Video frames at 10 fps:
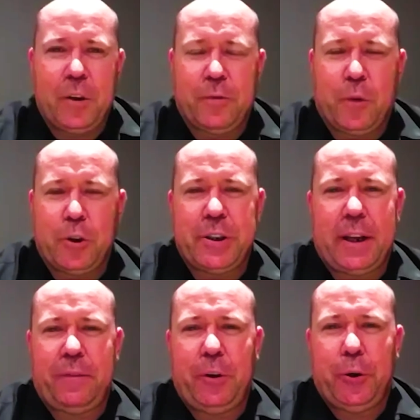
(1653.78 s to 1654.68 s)
good fortune to
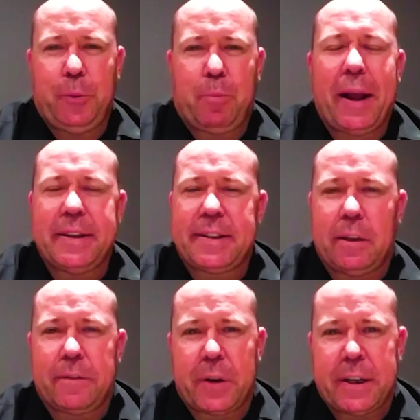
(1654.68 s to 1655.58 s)
interview Brian
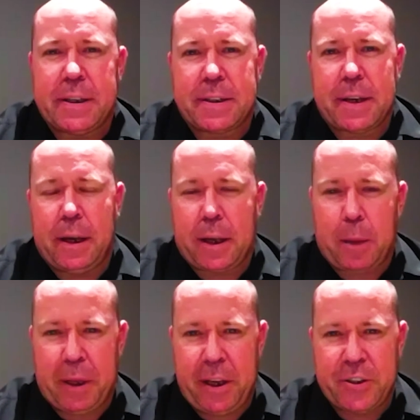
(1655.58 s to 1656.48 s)
Stelfreeze a
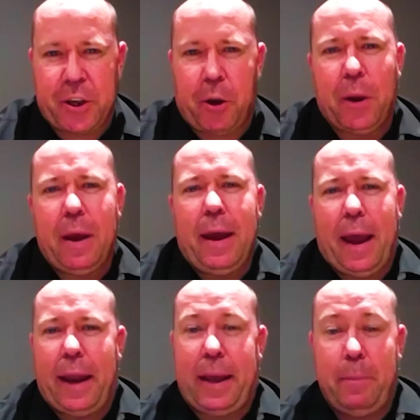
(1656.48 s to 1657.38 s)
couple of years ago,
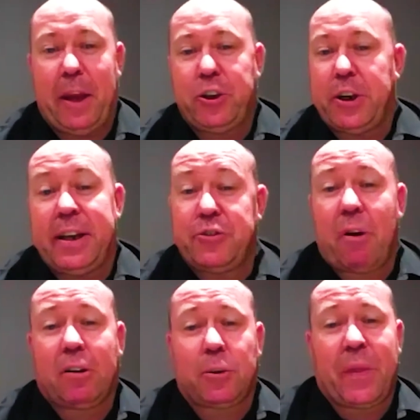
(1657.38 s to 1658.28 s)
and he mentioned he
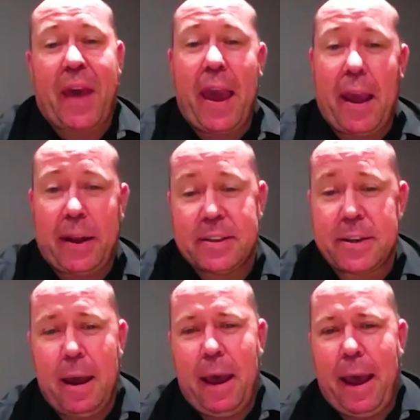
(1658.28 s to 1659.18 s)
struggled with hands,
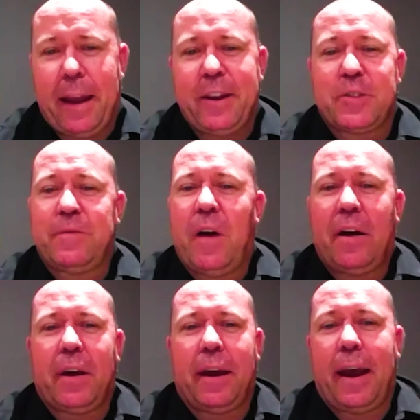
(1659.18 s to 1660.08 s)
and his
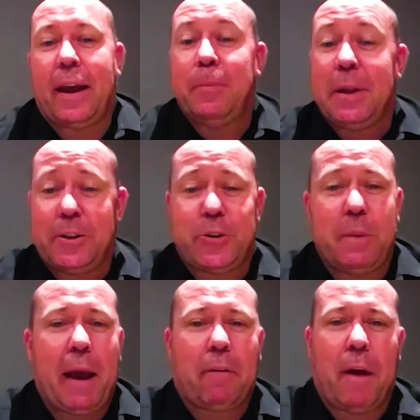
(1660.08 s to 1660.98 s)
father had a military
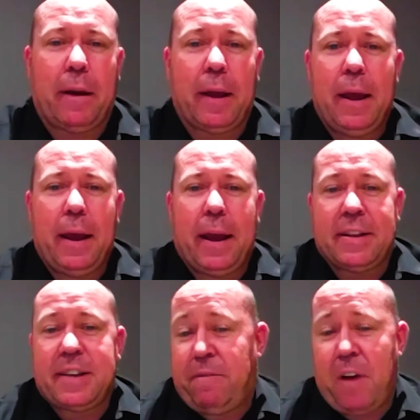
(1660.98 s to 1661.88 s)
background, and
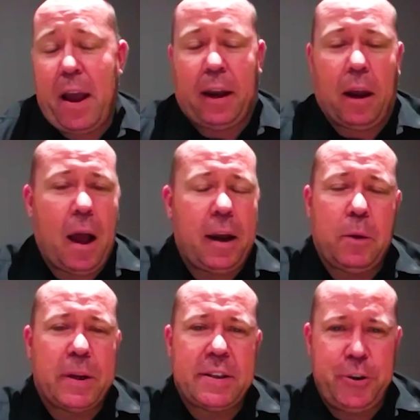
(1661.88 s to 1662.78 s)
said, fine, I don't
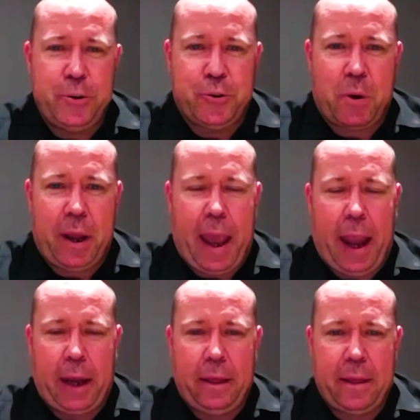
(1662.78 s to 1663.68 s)
want to see you drawing
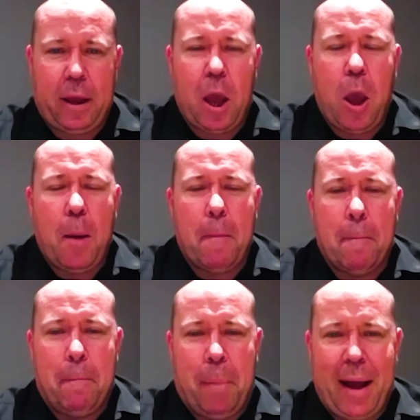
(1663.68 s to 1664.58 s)
anything
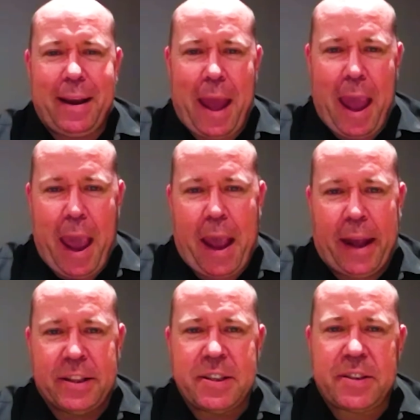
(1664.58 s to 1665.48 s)
but
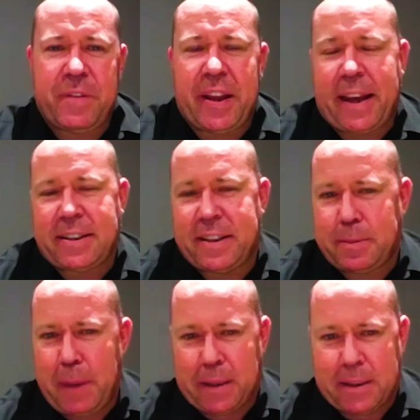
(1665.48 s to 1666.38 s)
hands for the next 6
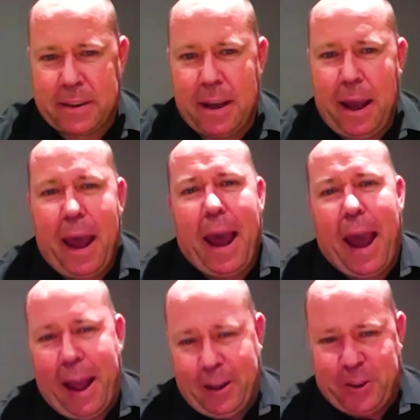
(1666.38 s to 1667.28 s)
months.
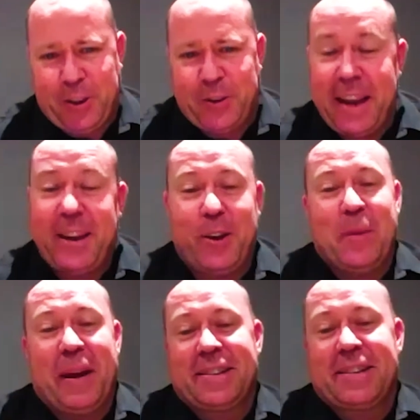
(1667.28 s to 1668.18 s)
And so taking your
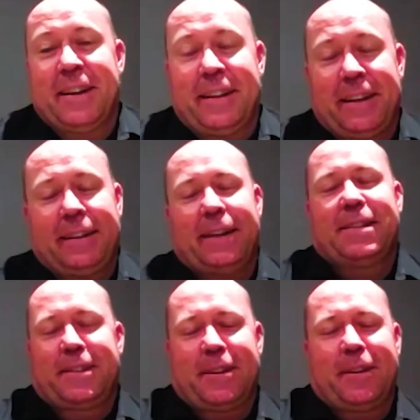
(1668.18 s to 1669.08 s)
medicine, I think that's